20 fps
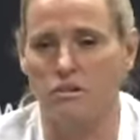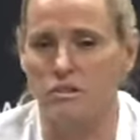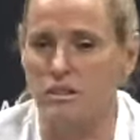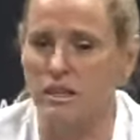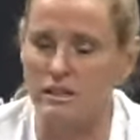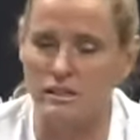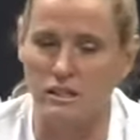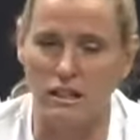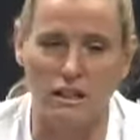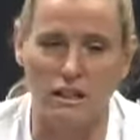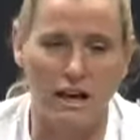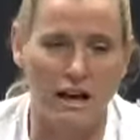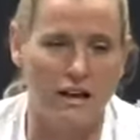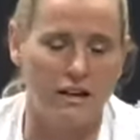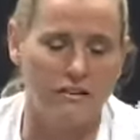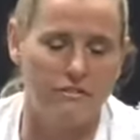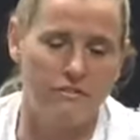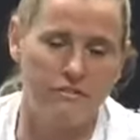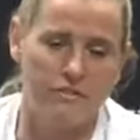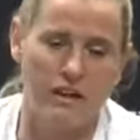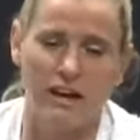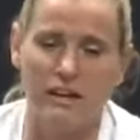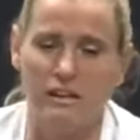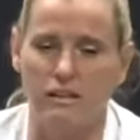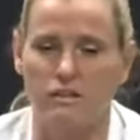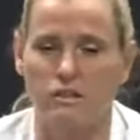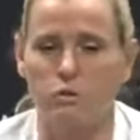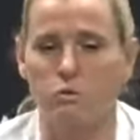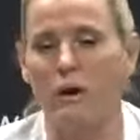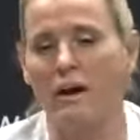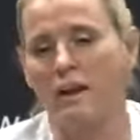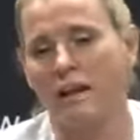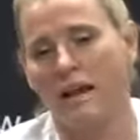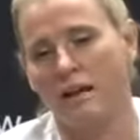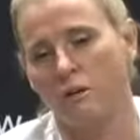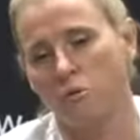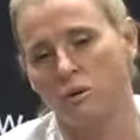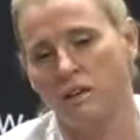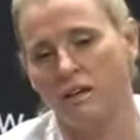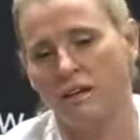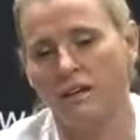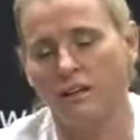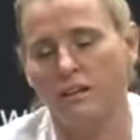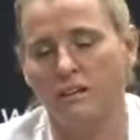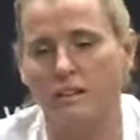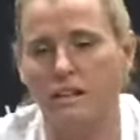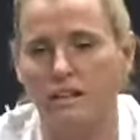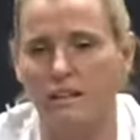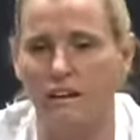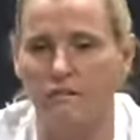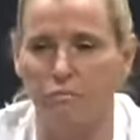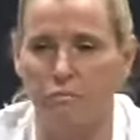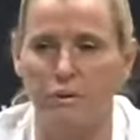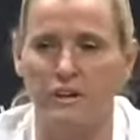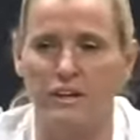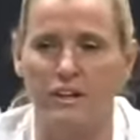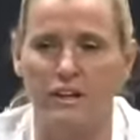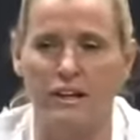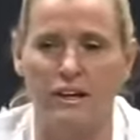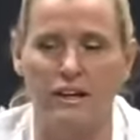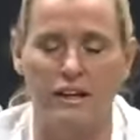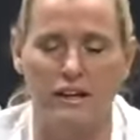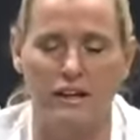that's a lot of sweat equity that they've put in.